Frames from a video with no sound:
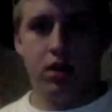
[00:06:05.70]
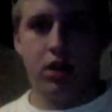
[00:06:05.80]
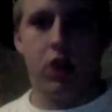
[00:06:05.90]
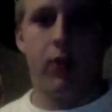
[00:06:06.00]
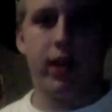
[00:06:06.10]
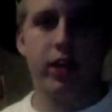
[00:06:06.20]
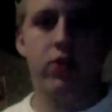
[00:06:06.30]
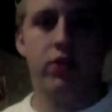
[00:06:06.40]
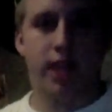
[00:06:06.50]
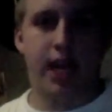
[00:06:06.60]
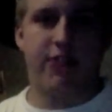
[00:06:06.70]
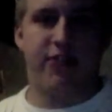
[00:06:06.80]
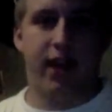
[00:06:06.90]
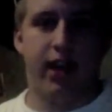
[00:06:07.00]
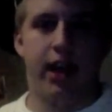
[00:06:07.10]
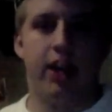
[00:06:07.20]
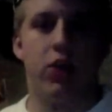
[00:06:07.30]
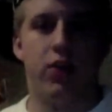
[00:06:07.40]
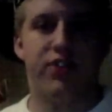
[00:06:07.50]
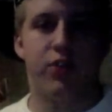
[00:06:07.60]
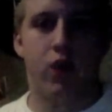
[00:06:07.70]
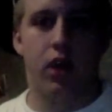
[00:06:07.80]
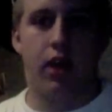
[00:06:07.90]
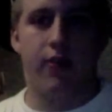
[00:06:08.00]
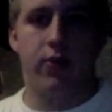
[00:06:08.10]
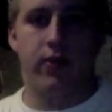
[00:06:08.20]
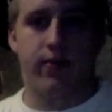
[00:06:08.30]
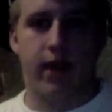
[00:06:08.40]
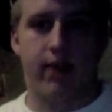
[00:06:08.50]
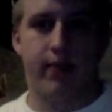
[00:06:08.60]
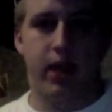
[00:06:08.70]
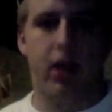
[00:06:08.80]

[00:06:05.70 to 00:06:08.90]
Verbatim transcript: Going into his last fight at UFC 111 with Frank Mir,